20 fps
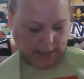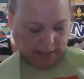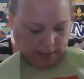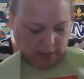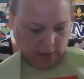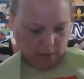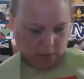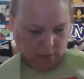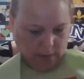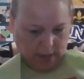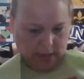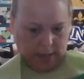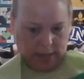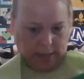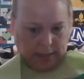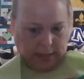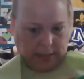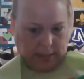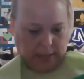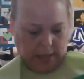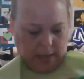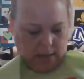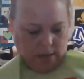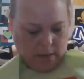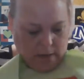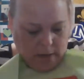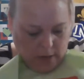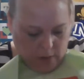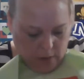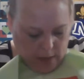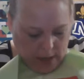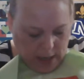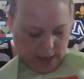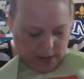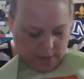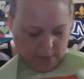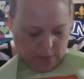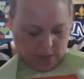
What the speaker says: so it's not on there yet,